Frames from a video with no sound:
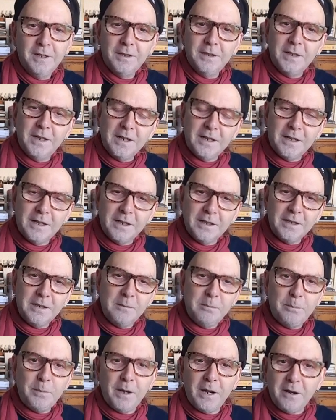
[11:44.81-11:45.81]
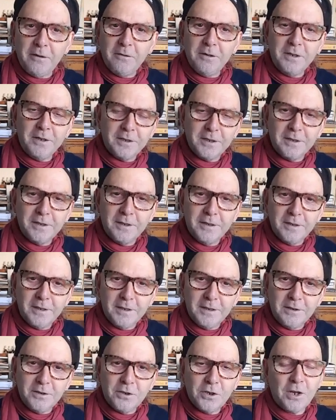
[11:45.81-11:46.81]
They're kind of buried
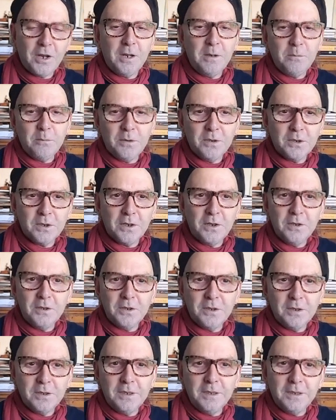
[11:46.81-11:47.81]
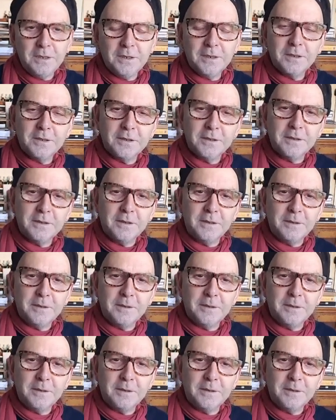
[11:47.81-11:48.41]
in chambers underneath